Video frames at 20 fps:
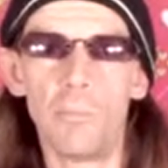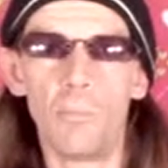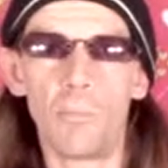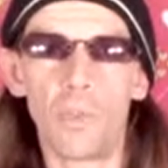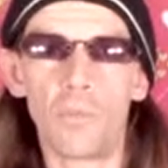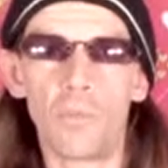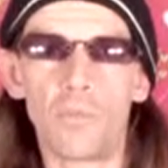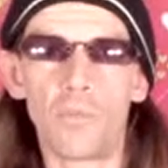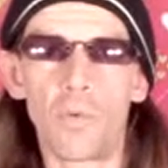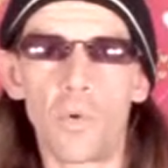
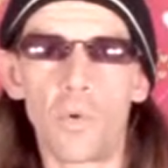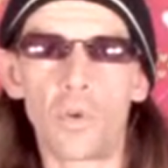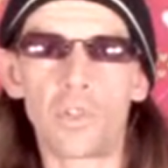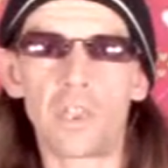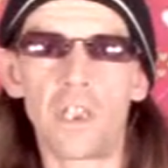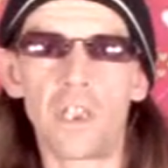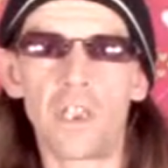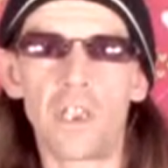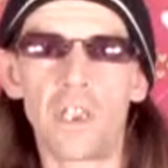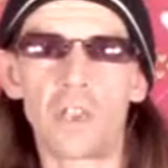before the
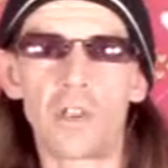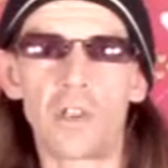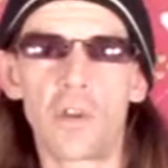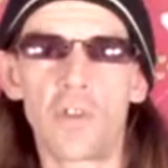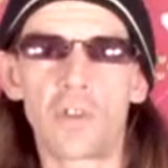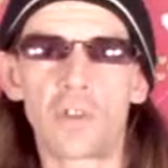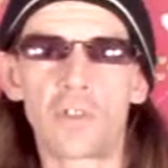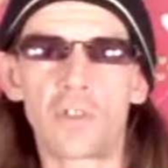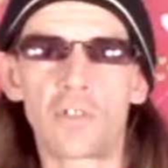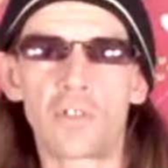ego
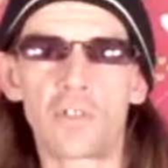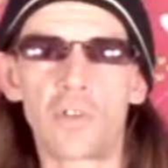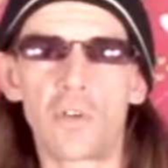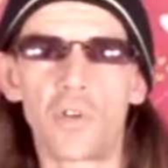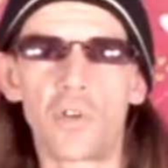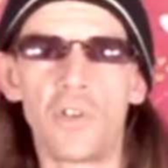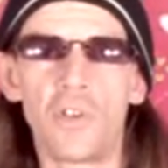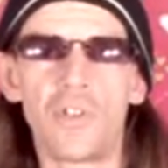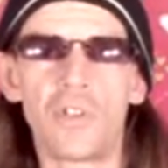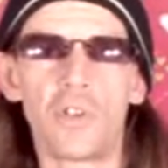
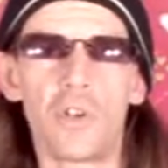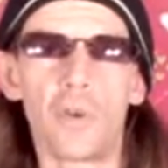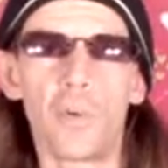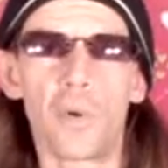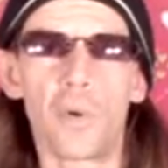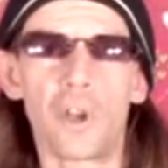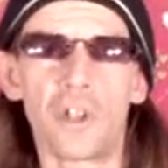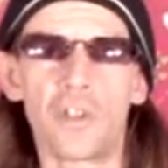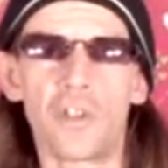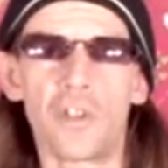destroys you
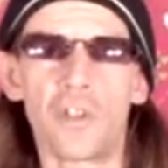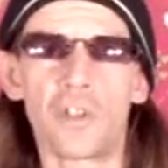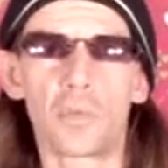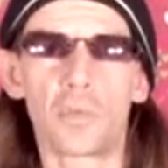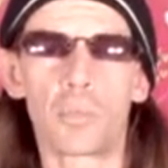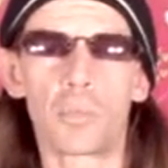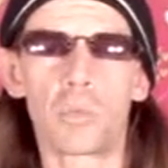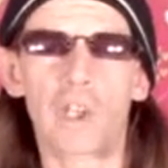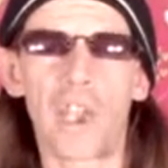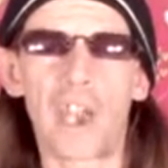and this
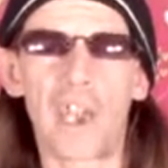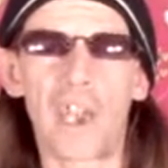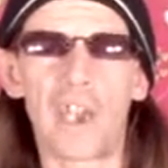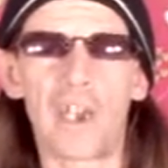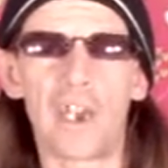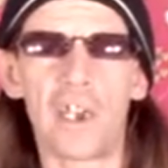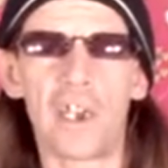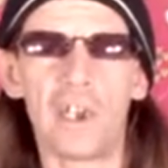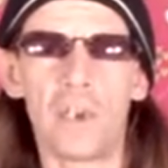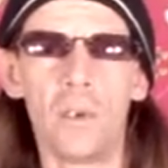
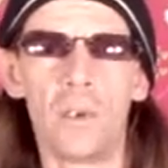planet.